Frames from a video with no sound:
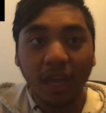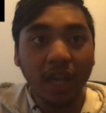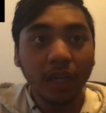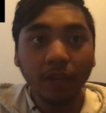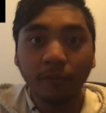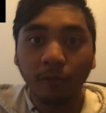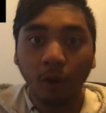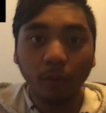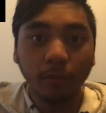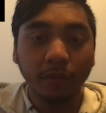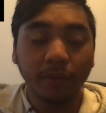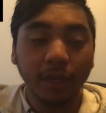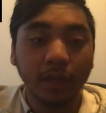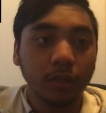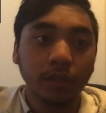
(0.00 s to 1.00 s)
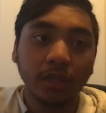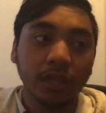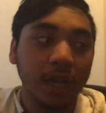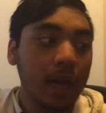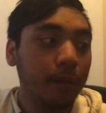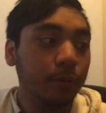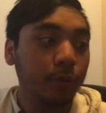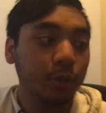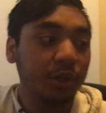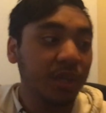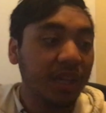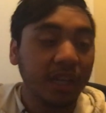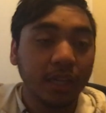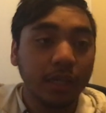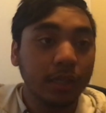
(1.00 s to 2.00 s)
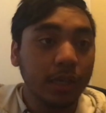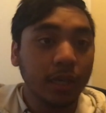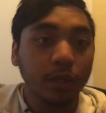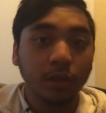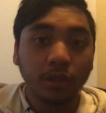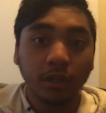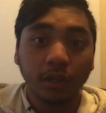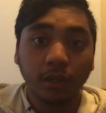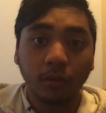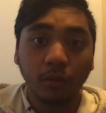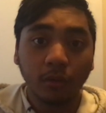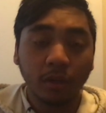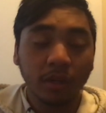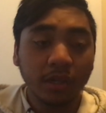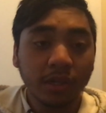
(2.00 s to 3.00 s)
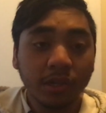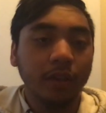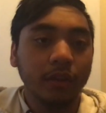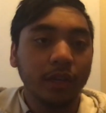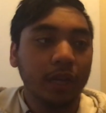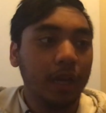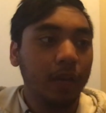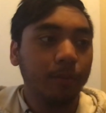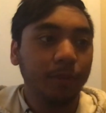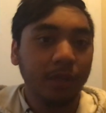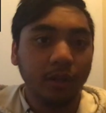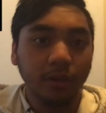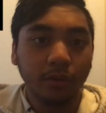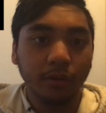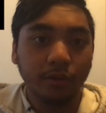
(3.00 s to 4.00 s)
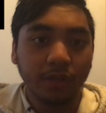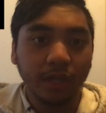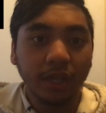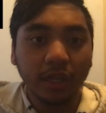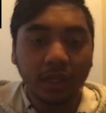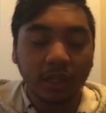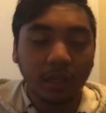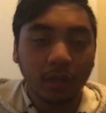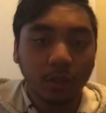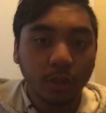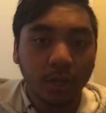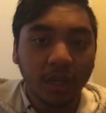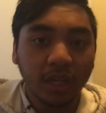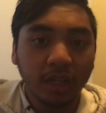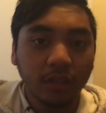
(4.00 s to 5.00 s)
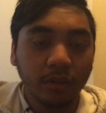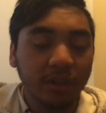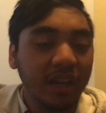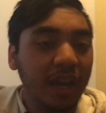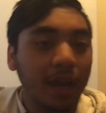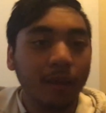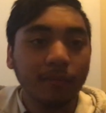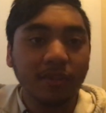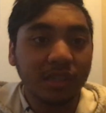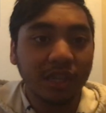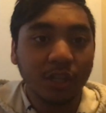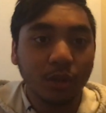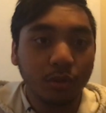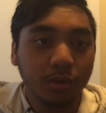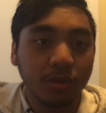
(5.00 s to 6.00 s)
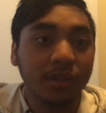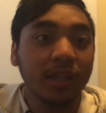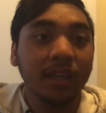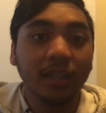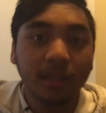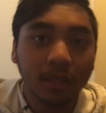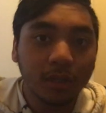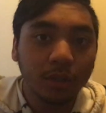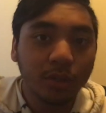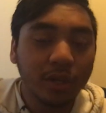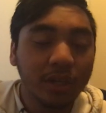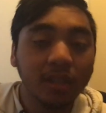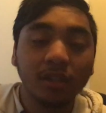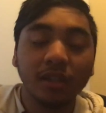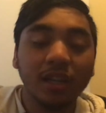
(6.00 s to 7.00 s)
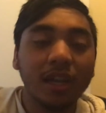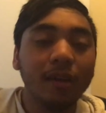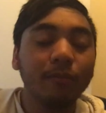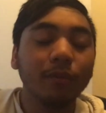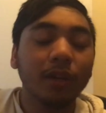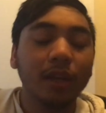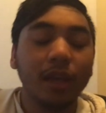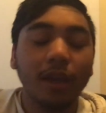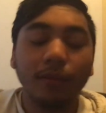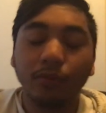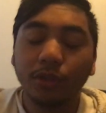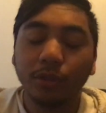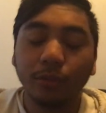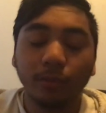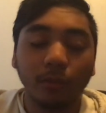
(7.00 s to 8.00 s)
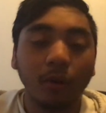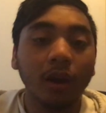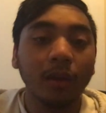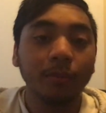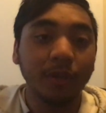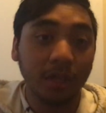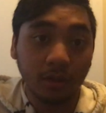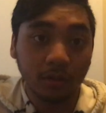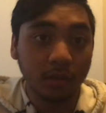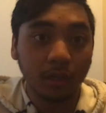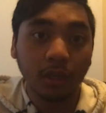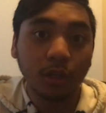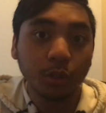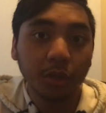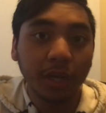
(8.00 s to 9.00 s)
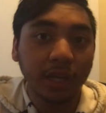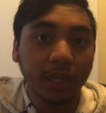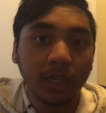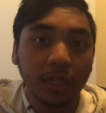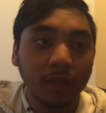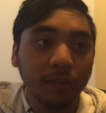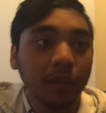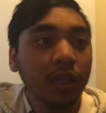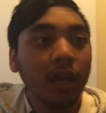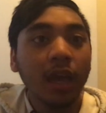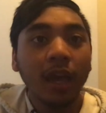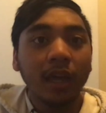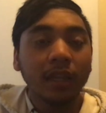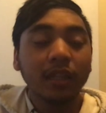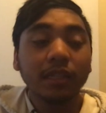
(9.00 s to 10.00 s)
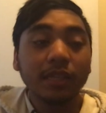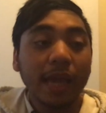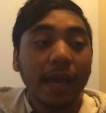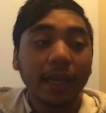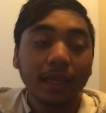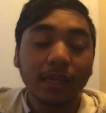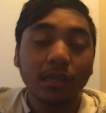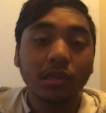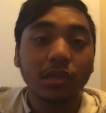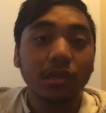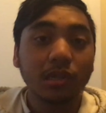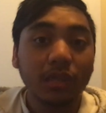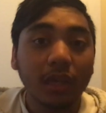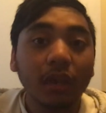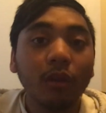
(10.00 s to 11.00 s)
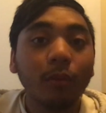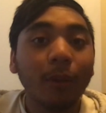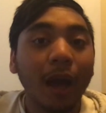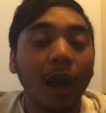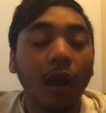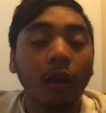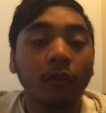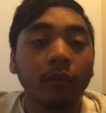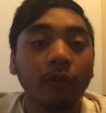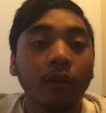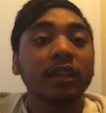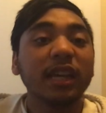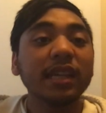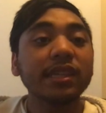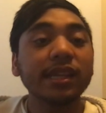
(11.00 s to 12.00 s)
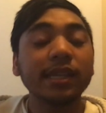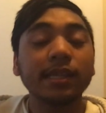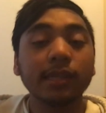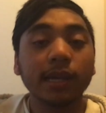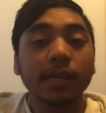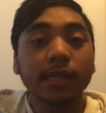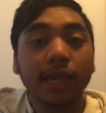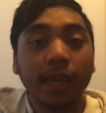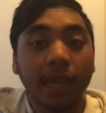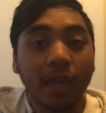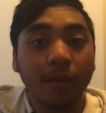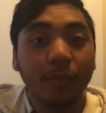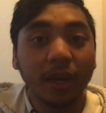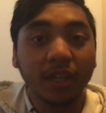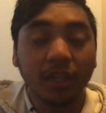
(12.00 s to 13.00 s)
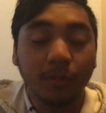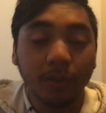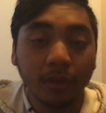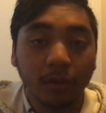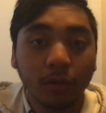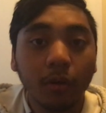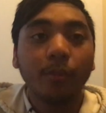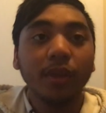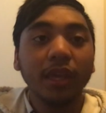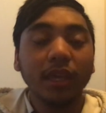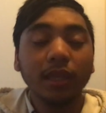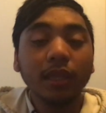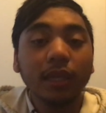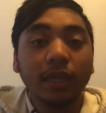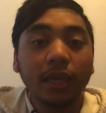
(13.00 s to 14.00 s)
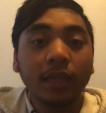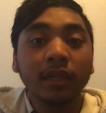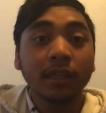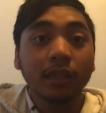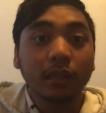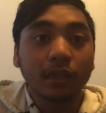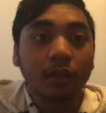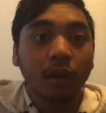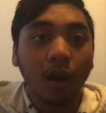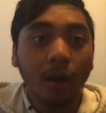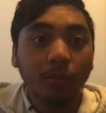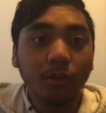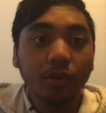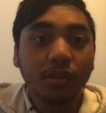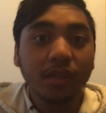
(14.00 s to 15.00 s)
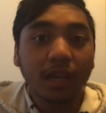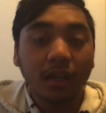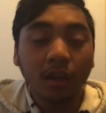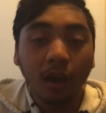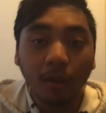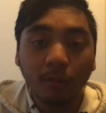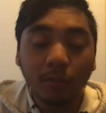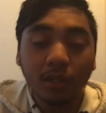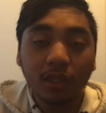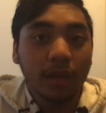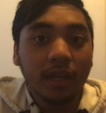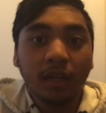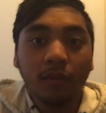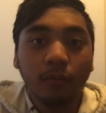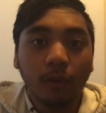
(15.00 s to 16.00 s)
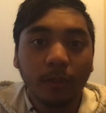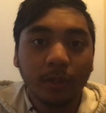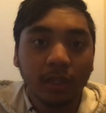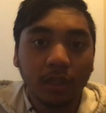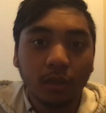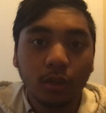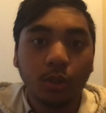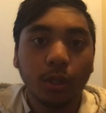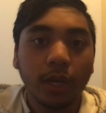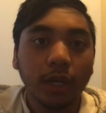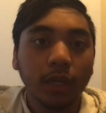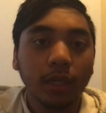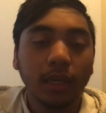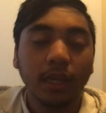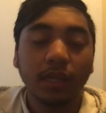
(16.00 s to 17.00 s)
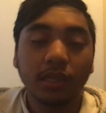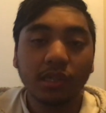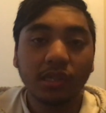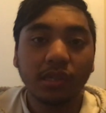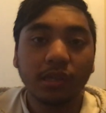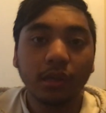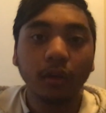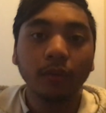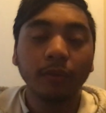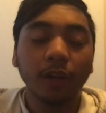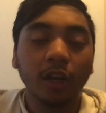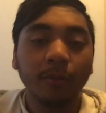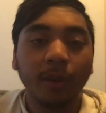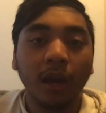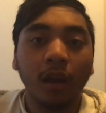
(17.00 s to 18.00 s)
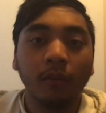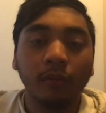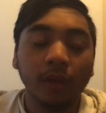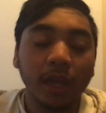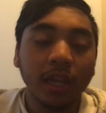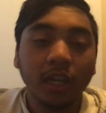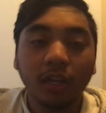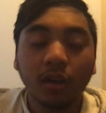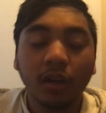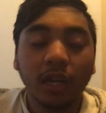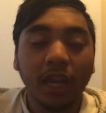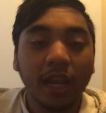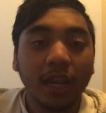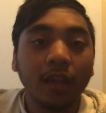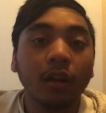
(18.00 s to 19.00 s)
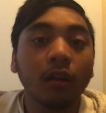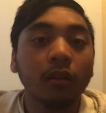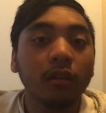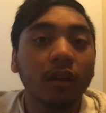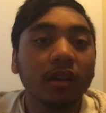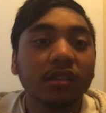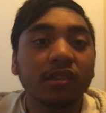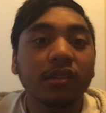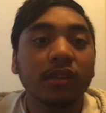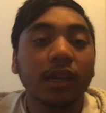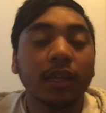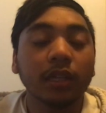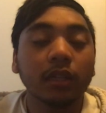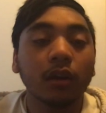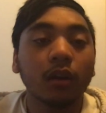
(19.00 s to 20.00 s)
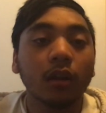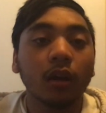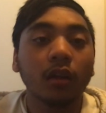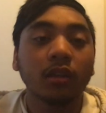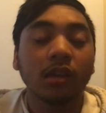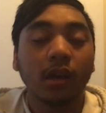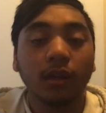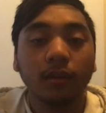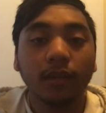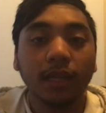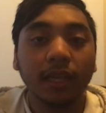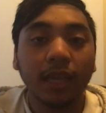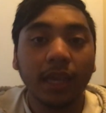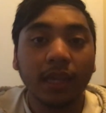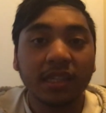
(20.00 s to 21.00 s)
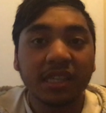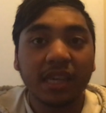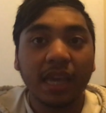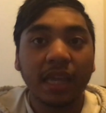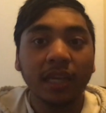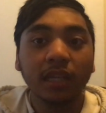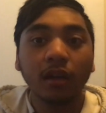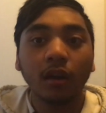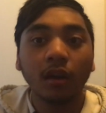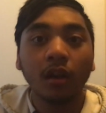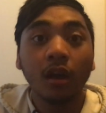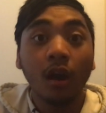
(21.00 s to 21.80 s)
Any form of it. You can have Crusadia, Danger, Thunder, Orcas. You can have Pure Crusadia, Thunder Dragon. You can have Danger, Crusadia, Thunder Dragon. You can have whatever you want. Pure Thunder Dragon even. The deck is still powerful. Yes, it does get hit by Nibiru, but in the end, the combos that come with any form of Thunder Dragon is still very powerful. Ending on a Colossus, ending on a ton of negates, ending on